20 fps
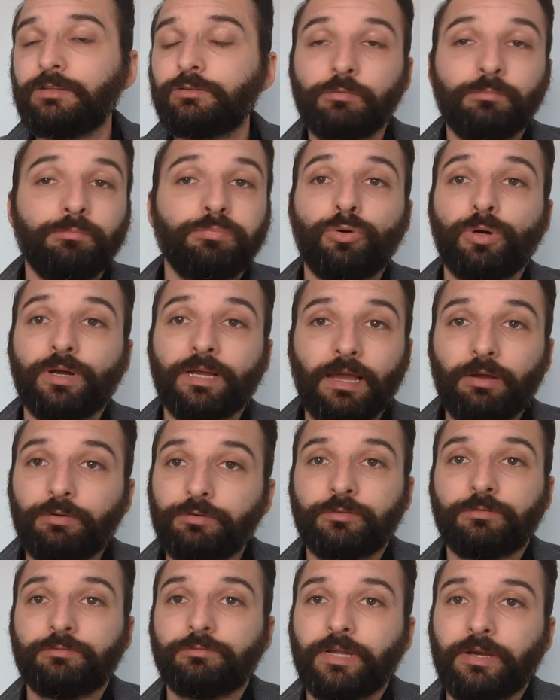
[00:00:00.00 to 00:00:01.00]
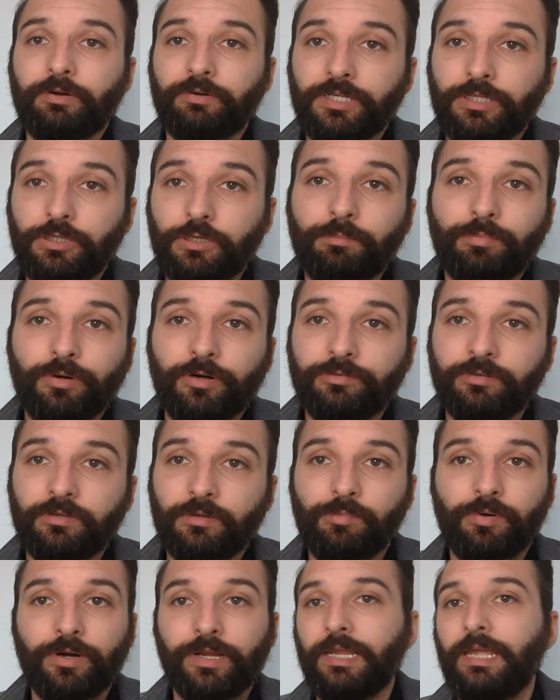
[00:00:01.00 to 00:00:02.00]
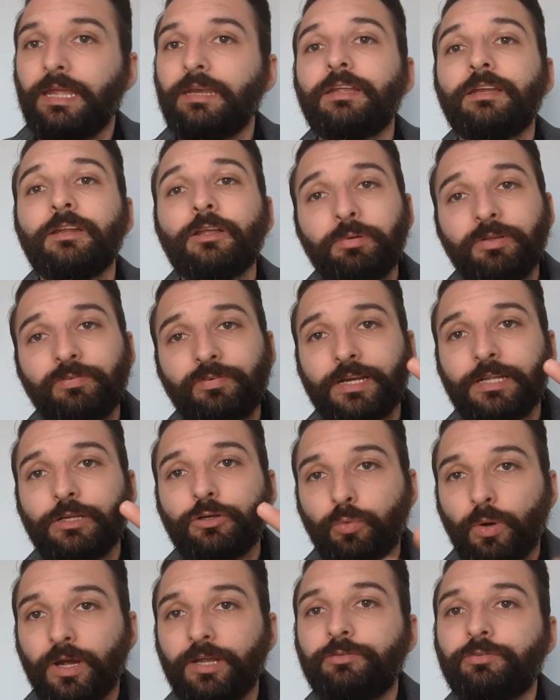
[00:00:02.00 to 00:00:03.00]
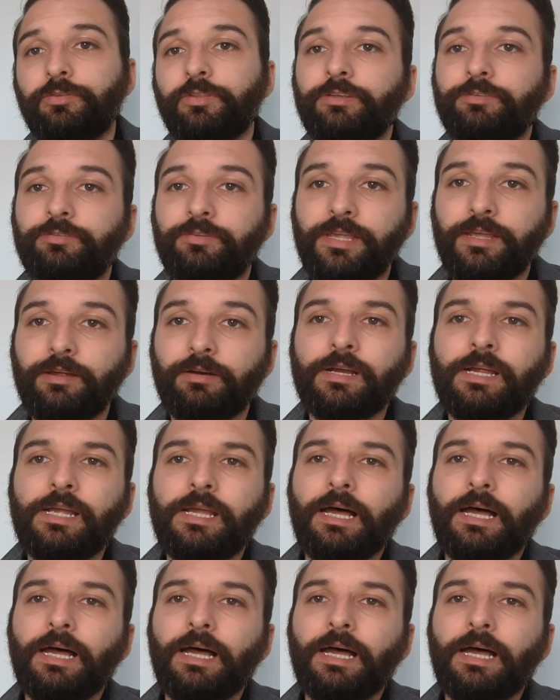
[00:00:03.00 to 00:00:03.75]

so Buakaw is a very good person to bring in, and he'll be fighting twice this year.